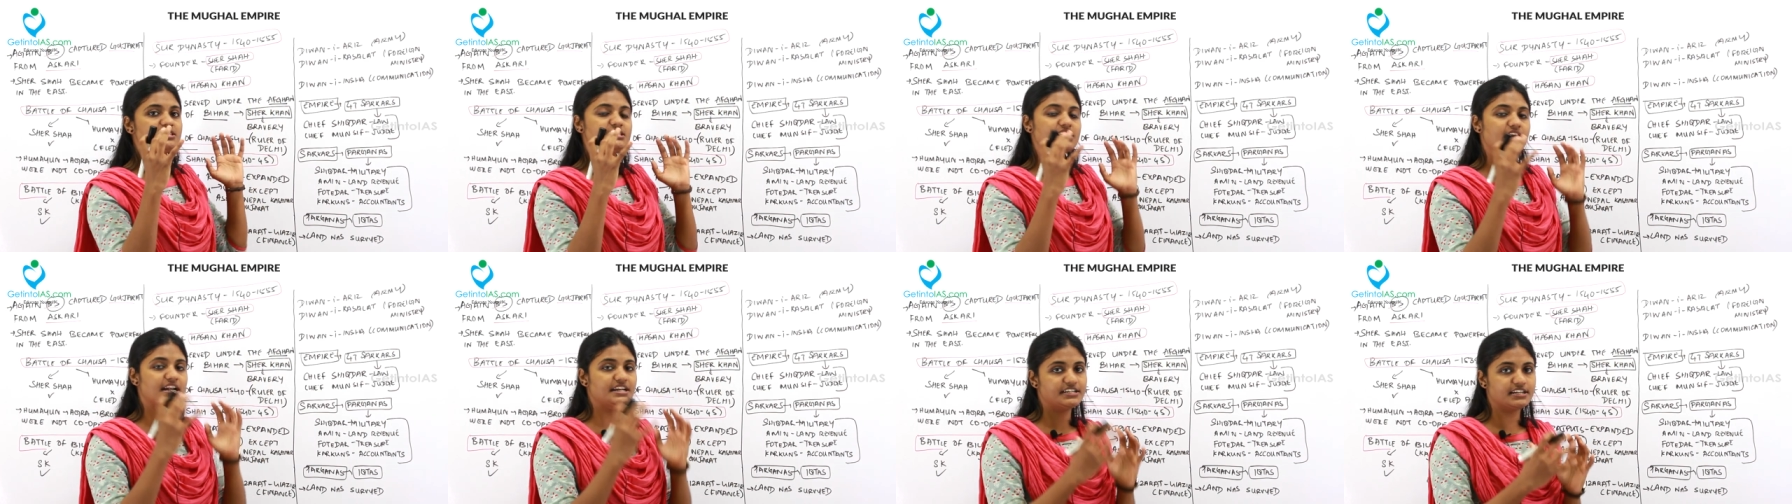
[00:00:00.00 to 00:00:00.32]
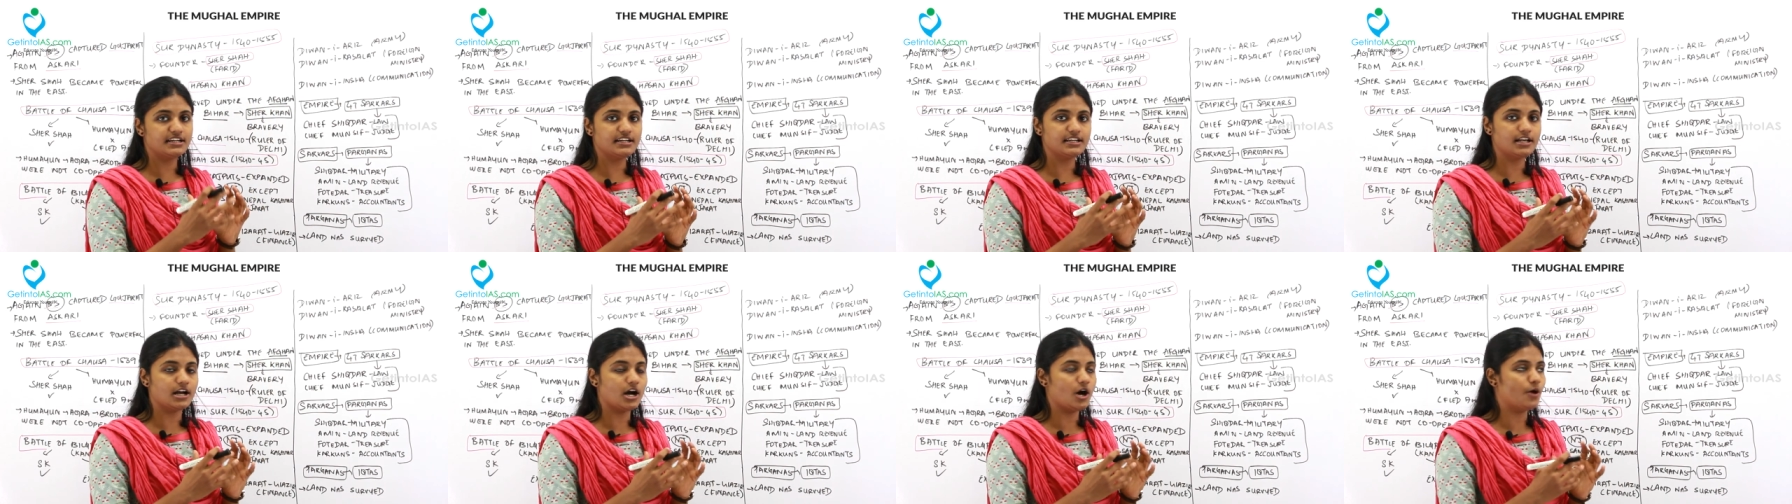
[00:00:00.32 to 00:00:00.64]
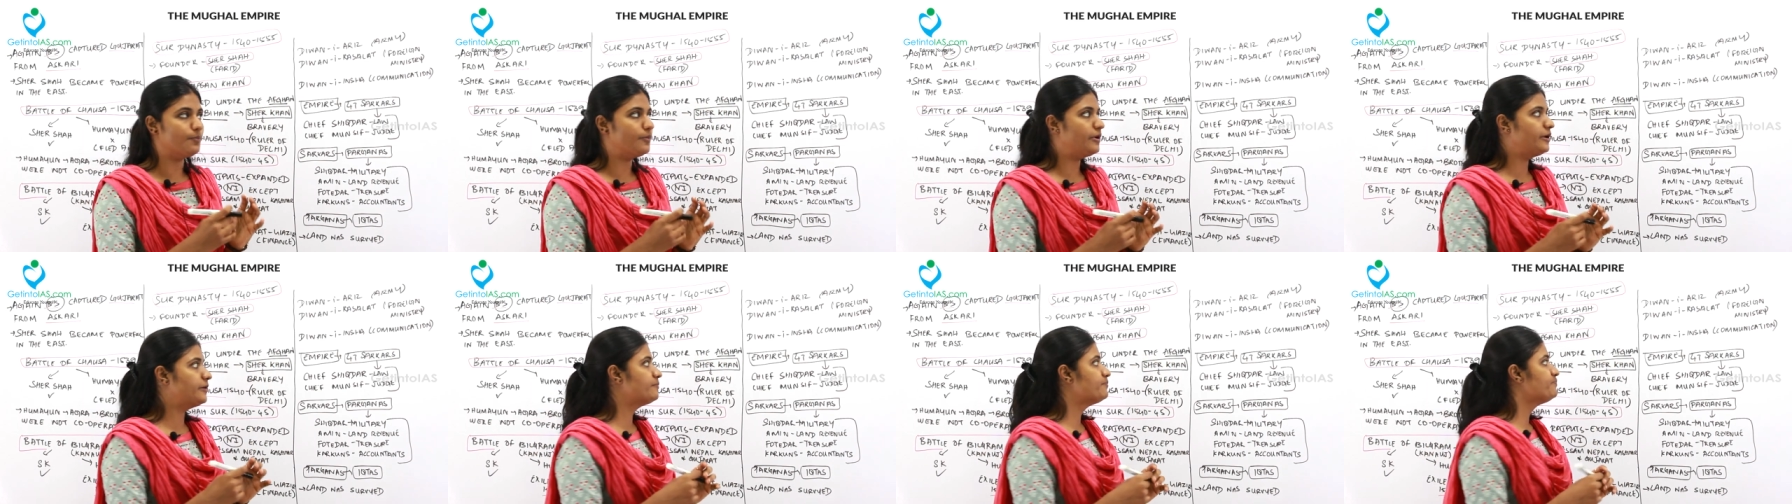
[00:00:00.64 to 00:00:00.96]
central
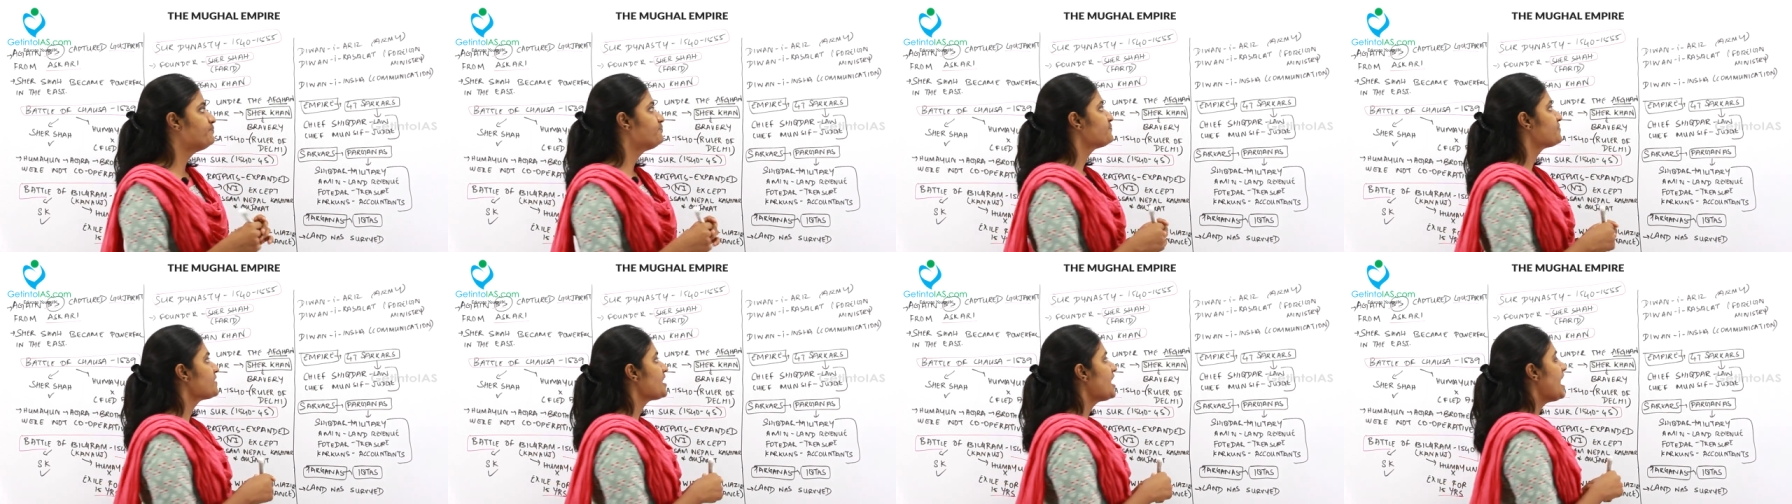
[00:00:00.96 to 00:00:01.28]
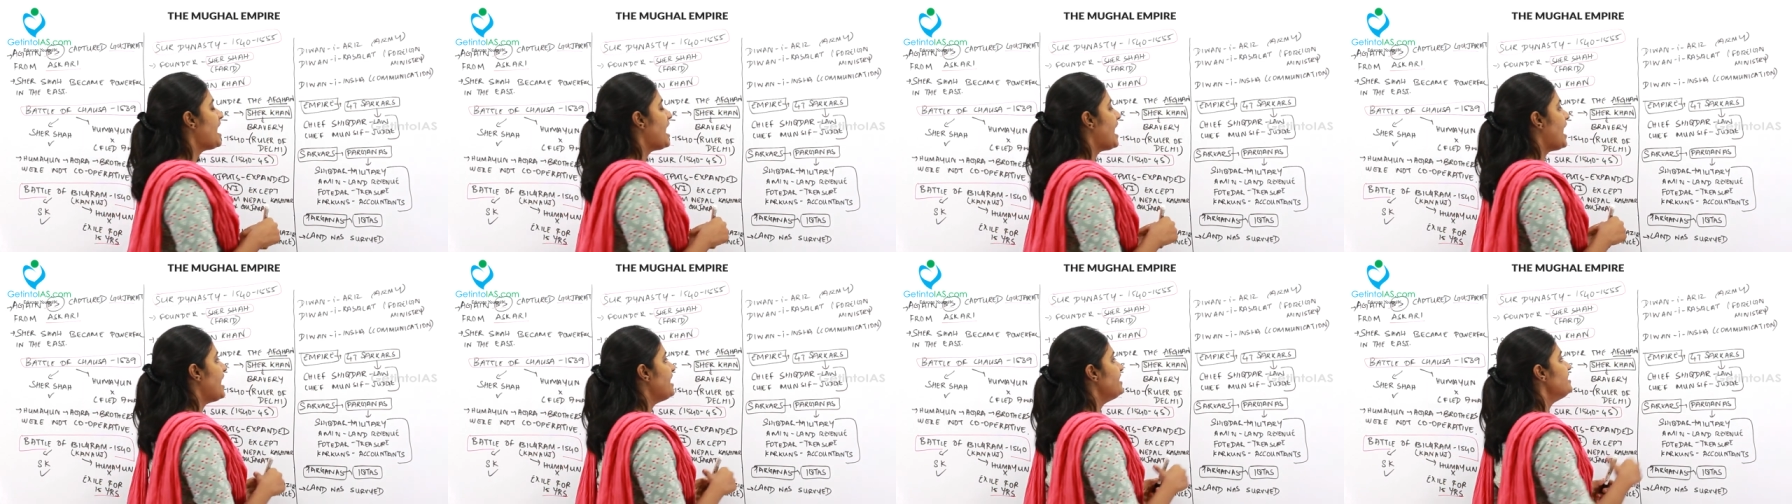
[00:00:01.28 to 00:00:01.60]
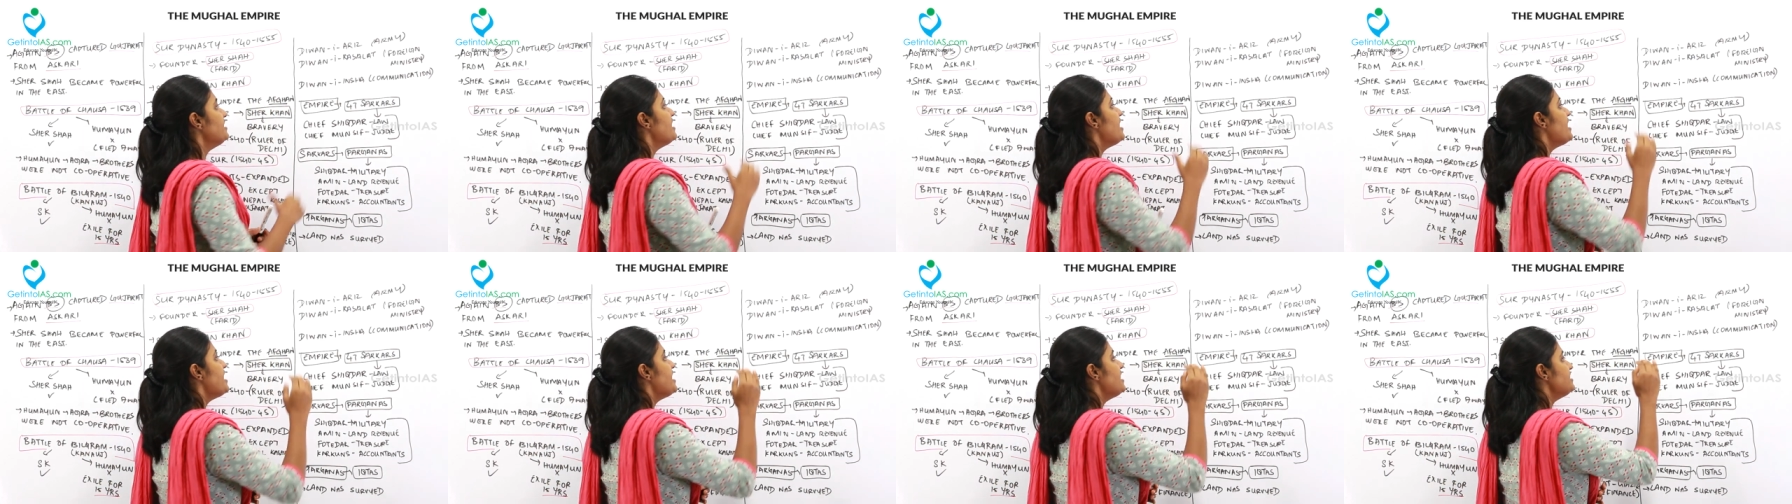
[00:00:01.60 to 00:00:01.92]
government. And
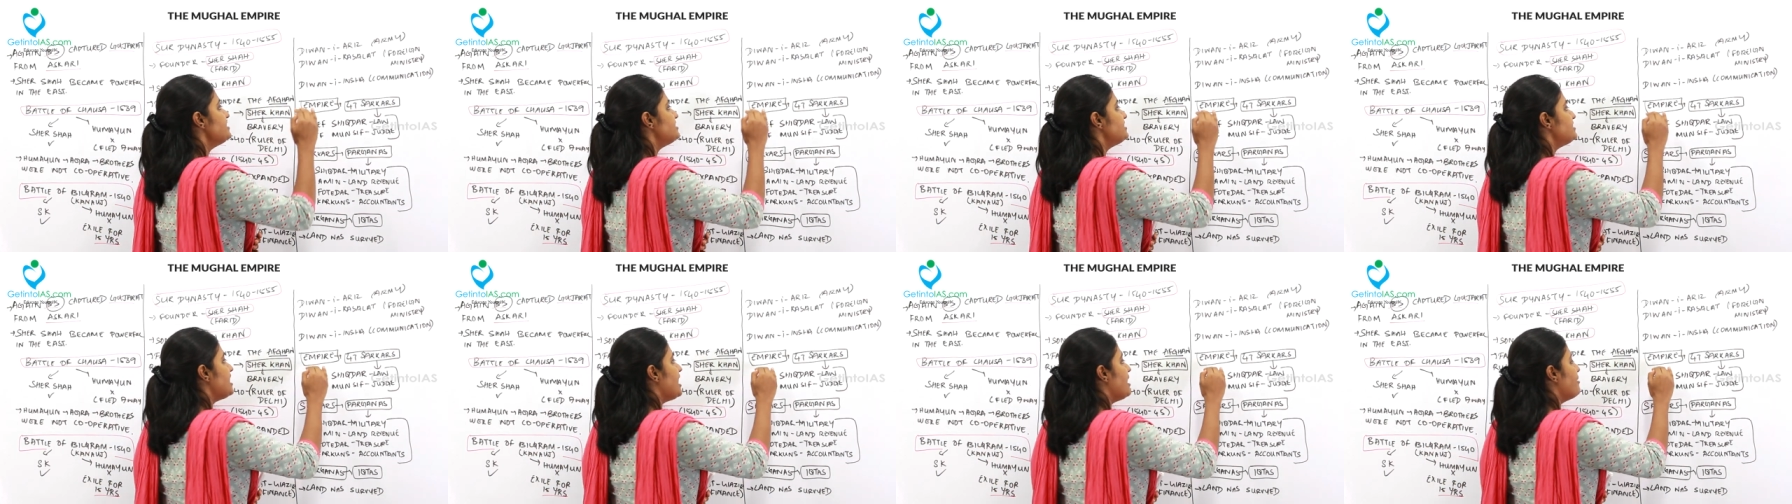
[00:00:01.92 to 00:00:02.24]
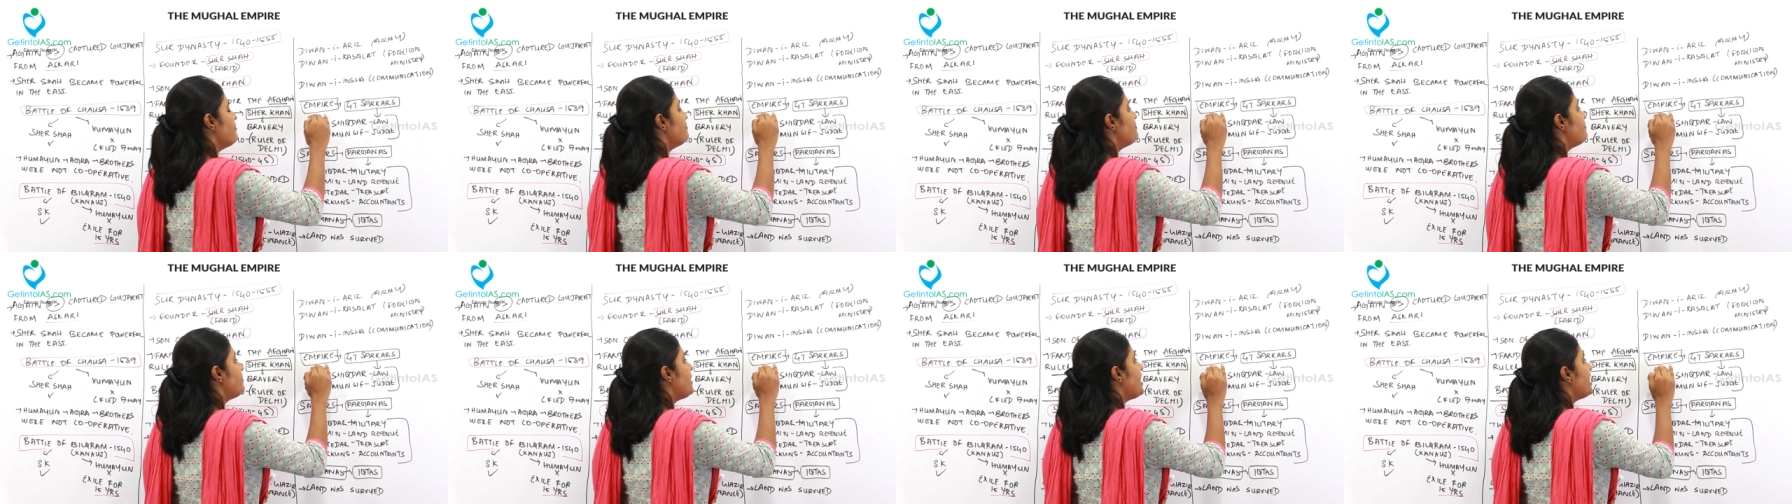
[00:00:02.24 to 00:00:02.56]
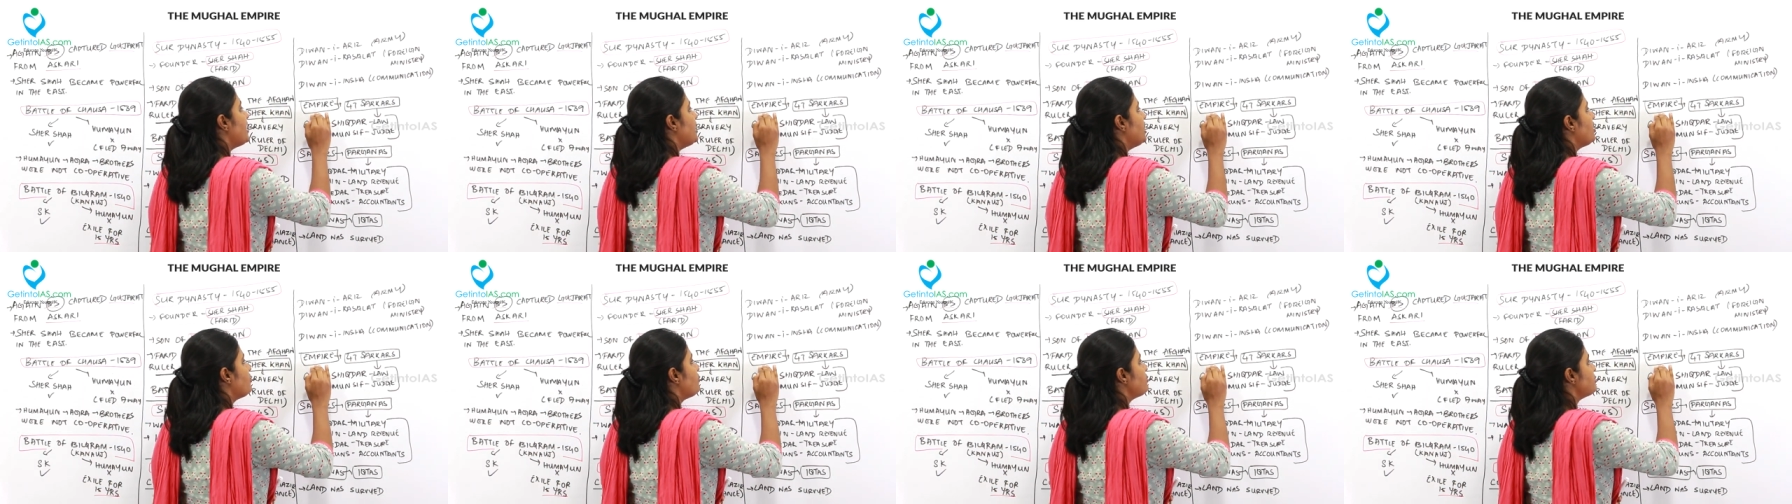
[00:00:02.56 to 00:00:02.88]
his
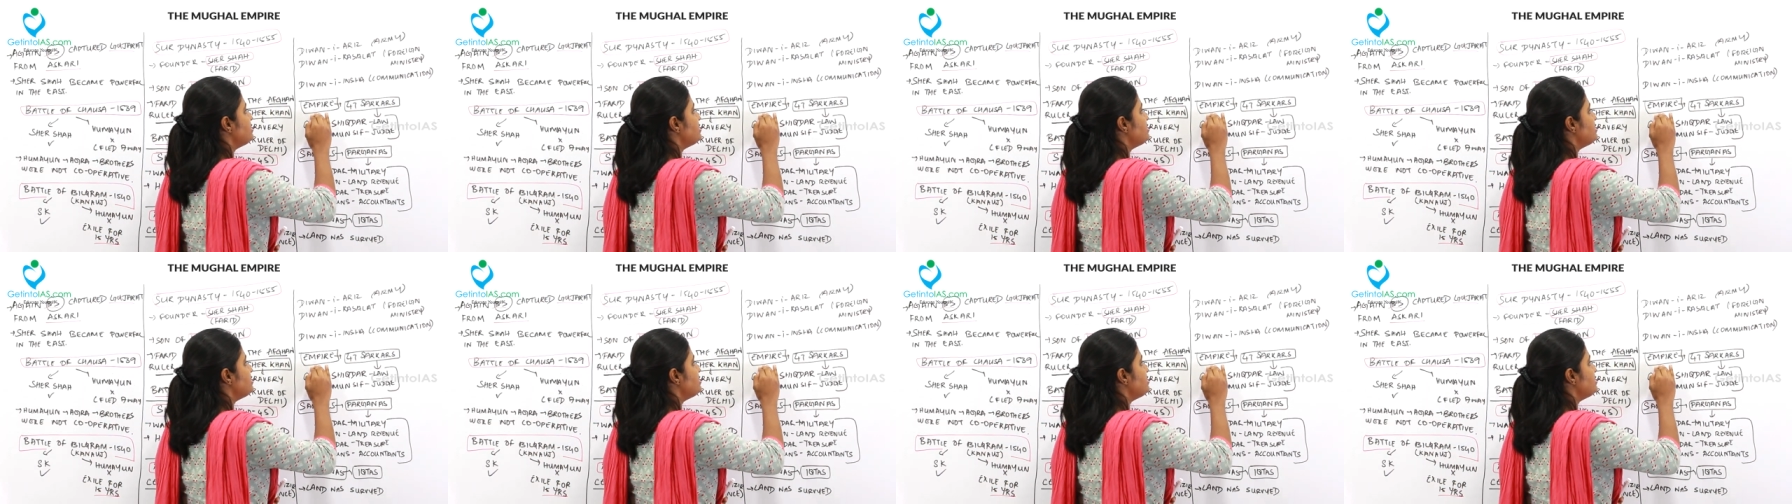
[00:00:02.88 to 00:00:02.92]
empire